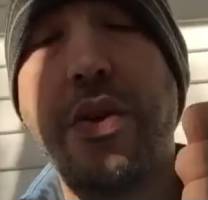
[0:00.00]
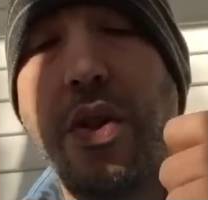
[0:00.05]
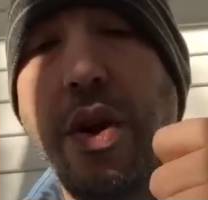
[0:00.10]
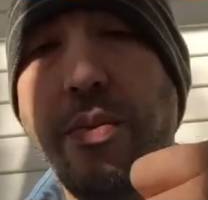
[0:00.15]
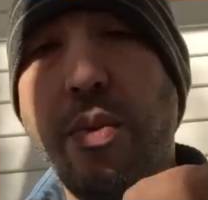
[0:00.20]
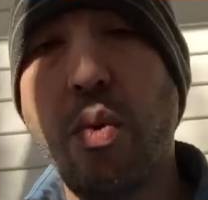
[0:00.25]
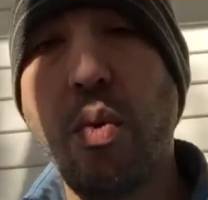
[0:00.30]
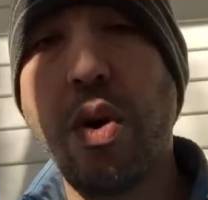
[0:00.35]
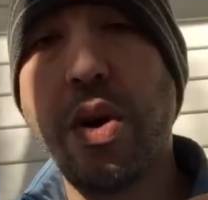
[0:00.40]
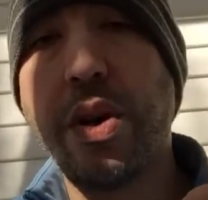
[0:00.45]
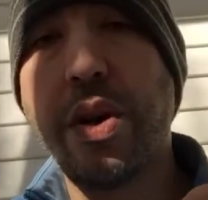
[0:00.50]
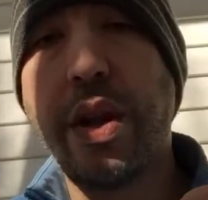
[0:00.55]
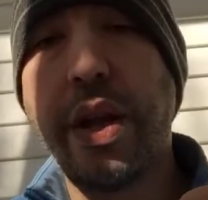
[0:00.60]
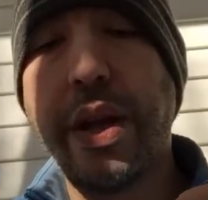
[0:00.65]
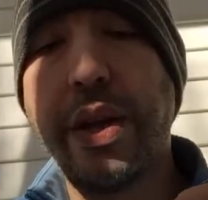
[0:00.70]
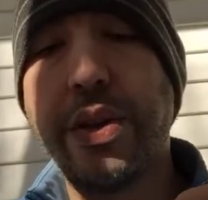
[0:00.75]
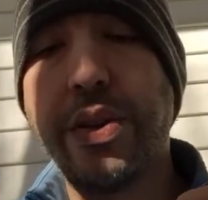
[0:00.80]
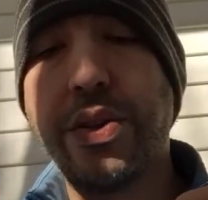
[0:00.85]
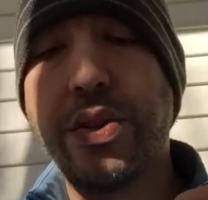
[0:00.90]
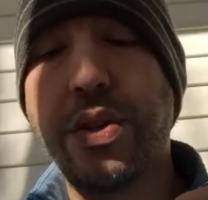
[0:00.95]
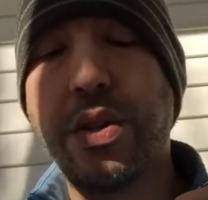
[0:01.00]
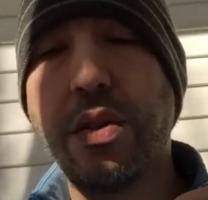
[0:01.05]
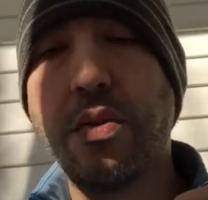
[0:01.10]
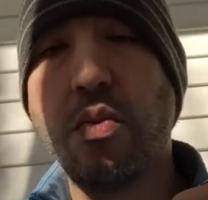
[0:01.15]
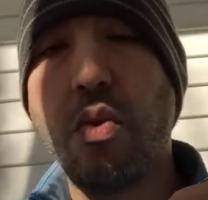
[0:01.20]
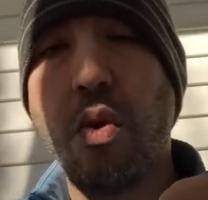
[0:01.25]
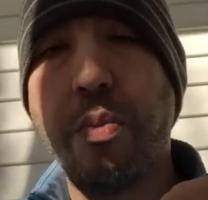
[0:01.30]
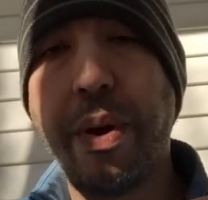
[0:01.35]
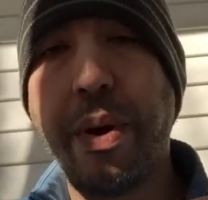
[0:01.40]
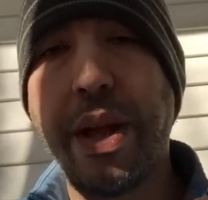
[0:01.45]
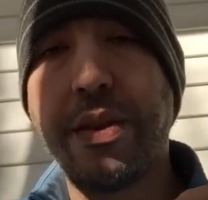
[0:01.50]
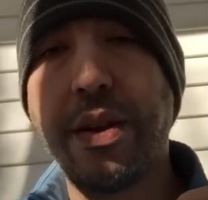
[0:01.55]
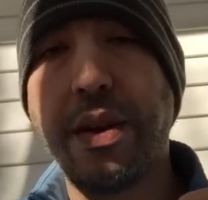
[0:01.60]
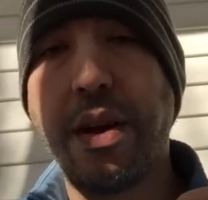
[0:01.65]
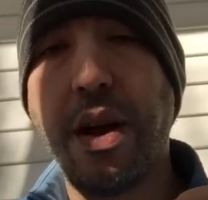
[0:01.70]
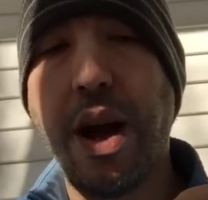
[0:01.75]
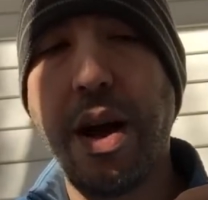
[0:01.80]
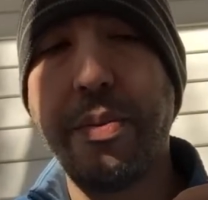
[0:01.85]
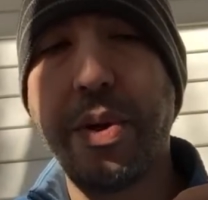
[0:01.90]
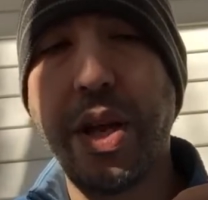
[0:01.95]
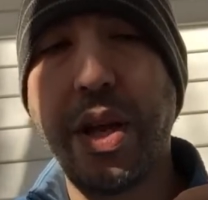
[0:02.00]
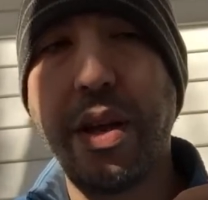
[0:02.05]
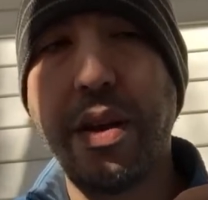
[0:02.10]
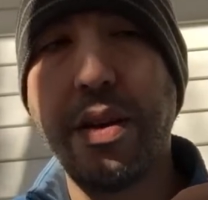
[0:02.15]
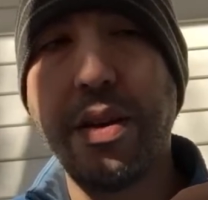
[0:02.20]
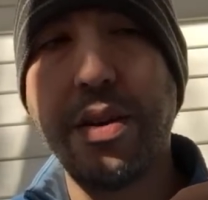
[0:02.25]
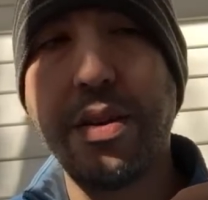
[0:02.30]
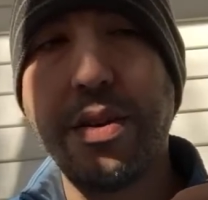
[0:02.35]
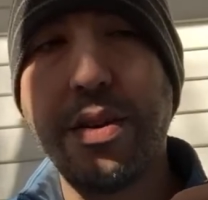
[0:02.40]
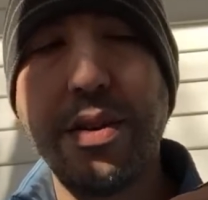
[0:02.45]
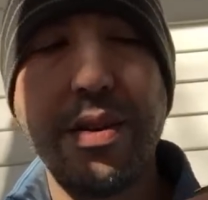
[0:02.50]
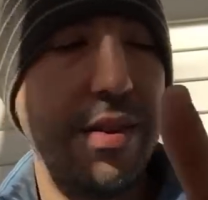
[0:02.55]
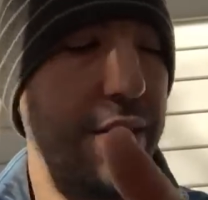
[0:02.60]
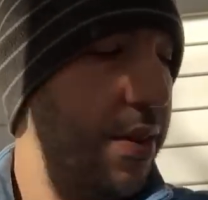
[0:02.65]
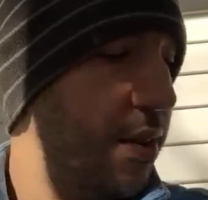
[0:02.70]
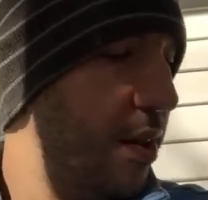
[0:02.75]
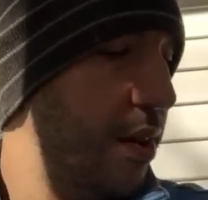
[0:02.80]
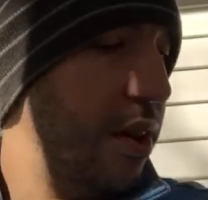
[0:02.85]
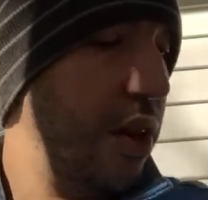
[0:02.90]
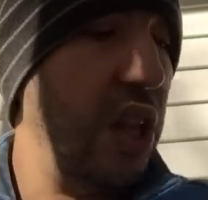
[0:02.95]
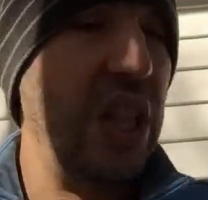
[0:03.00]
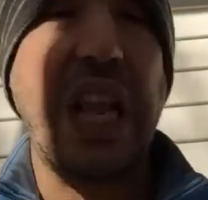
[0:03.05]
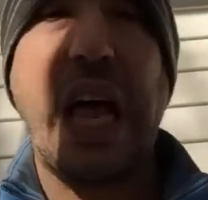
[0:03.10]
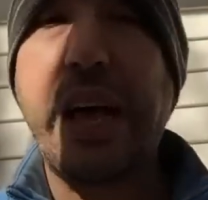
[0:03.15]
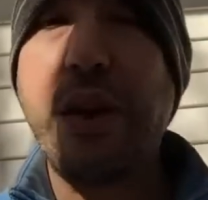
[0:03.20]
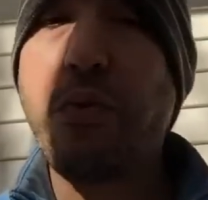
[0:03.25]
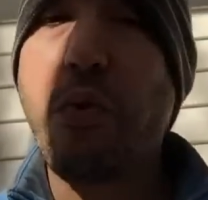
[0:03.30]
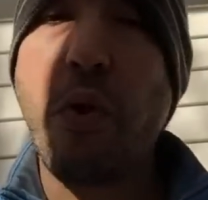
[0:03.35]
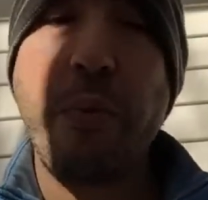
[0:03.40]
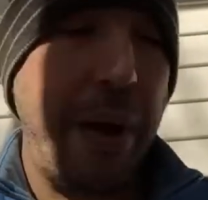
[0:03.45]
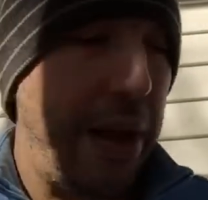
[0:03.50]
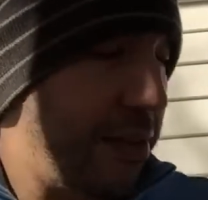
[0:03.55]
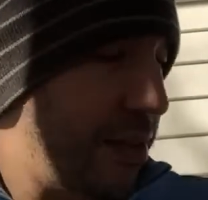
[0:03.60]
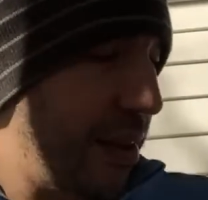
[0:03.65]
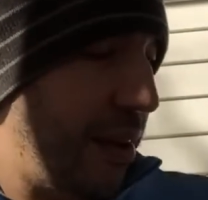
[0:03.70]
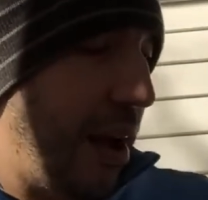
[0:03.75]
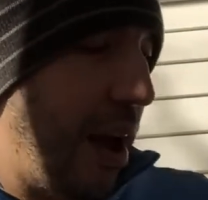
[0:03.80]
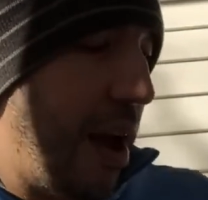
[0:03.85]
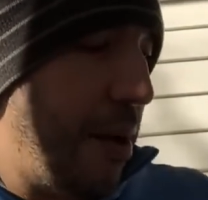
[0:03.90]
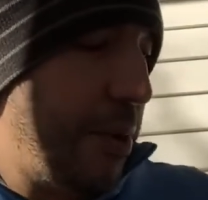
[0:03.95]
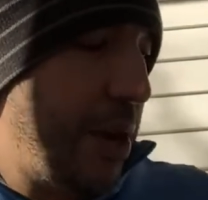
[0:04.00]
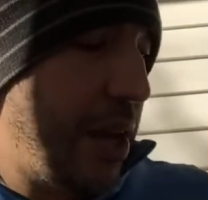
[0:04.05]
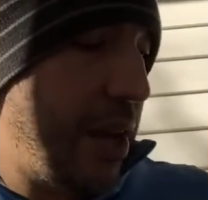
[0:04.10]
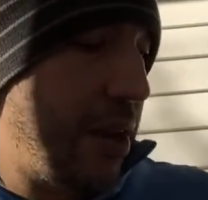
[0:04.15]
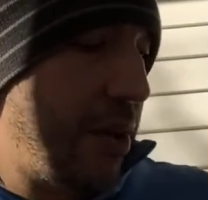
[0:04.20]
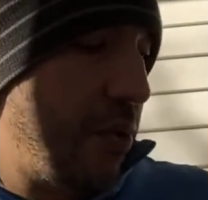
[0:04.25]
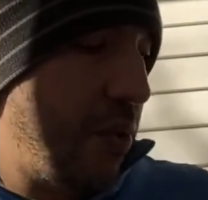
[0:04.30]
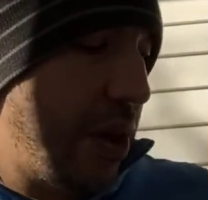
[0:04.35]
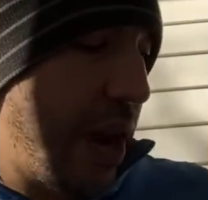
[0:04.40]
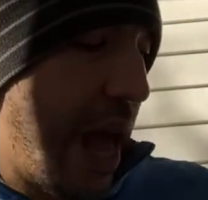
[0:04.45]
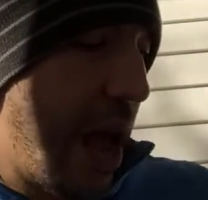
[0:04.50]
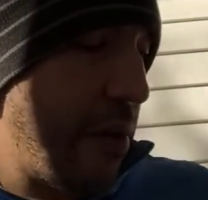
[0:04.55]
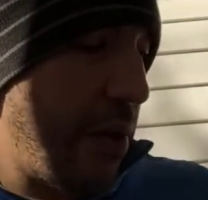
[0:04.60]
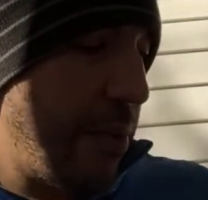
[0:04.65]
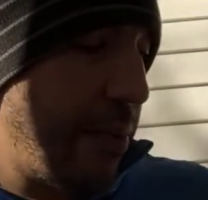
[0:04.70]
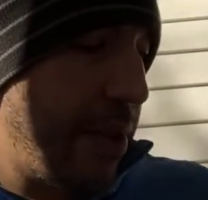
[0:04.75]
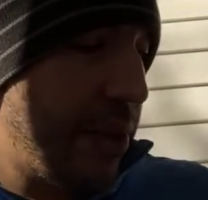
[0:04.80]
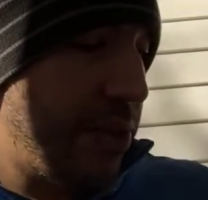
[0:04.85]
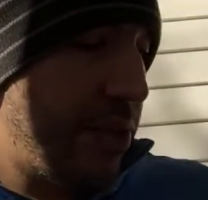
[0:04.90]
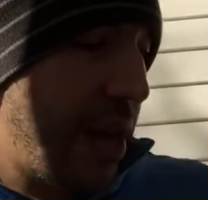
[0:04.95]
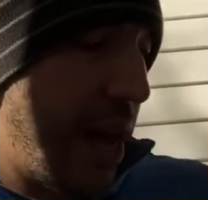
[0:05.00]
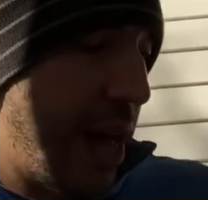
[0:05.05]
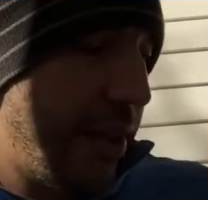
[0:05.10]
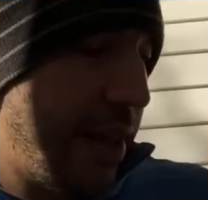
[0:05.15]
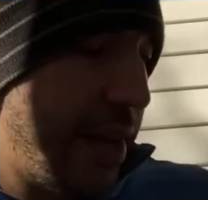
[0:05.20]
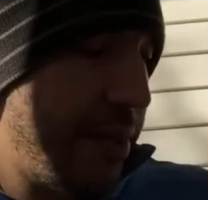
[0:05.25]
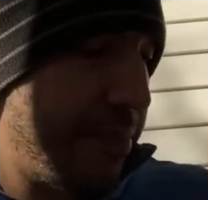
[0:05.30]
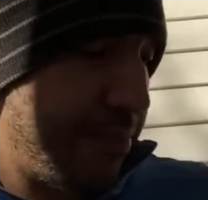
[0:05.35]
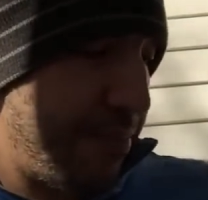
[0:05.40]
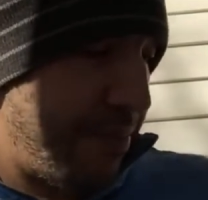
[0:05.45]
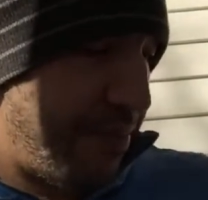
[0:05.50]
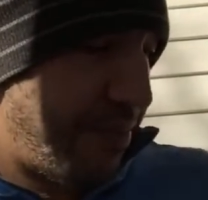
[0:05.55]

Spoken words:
Number 1 is romantic comedy, light romantic comedy, When Harry Met Sally.